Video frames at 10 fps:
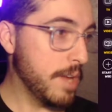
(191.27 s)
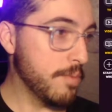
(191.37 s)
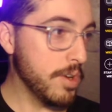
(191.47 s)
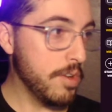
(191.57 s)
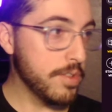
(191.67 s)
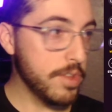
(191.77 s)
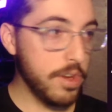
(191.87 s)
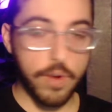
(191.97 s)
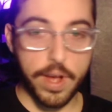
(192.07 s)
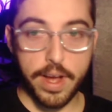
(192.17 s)
we all
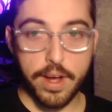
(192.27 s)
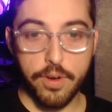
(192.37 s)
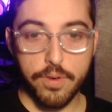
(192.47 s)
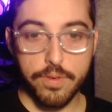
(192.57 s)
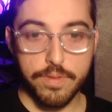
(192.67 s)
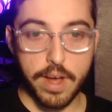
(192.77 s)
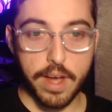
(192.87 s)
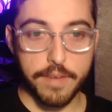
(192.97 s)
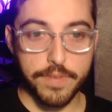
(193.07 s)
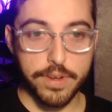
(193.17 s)
know how
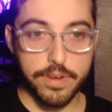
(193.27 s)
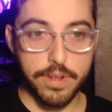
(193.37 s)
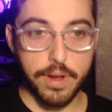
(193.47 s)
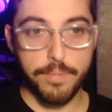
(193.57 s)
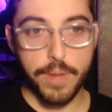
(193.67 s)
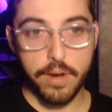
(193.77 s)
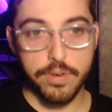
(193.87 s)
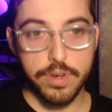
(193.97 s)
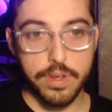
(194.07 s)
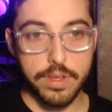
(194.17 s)
I feel
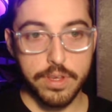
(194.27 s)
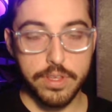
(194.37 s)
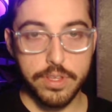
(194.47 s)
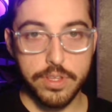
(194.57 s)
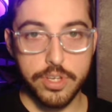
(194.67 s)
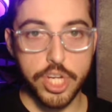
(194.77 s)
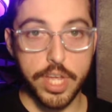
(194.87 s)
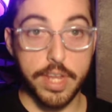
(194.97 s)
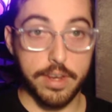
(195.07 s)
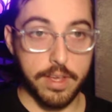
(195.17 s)
about
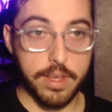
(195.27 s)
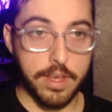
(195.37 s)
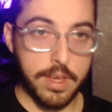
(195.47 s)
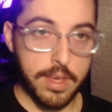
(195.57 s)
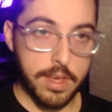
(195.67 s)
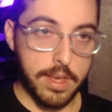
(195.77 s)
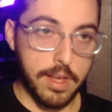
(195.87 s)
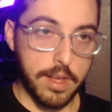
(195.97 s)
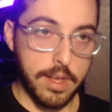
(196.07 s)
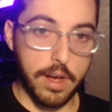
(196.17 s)
Jhin.
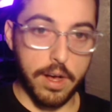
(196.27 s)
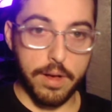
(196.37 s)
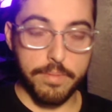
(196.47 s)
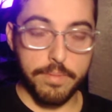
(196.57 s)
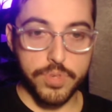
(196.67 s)
So